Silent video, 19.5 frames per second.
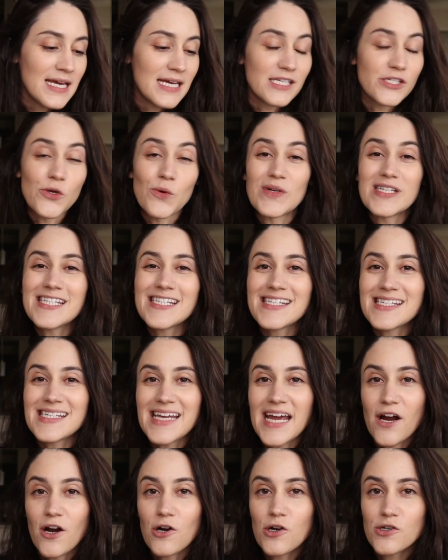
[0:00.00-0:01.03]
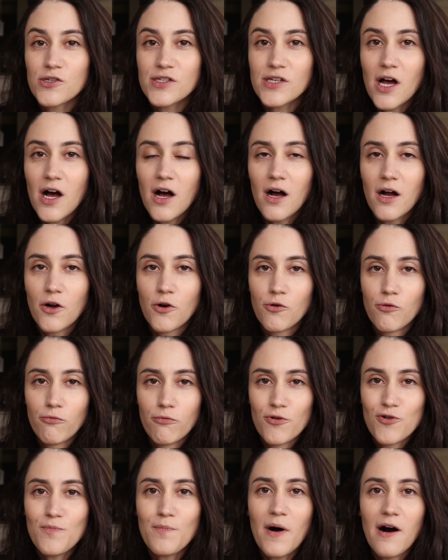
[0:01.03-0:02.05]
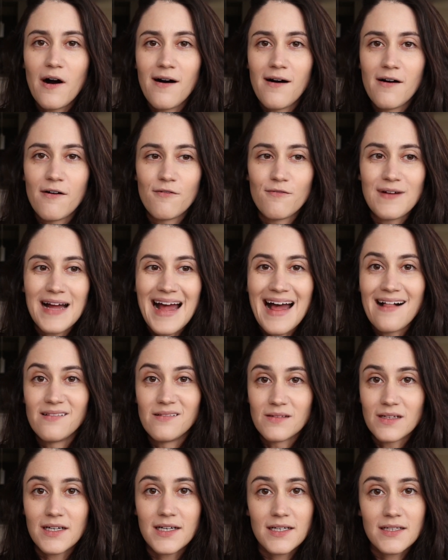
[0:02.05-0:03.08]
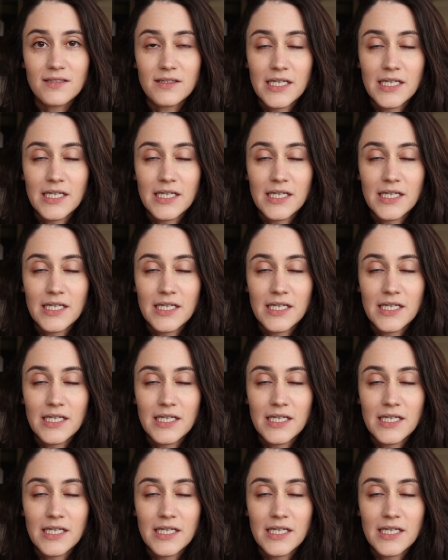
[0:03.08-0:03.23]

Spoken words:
So it scares a group of elk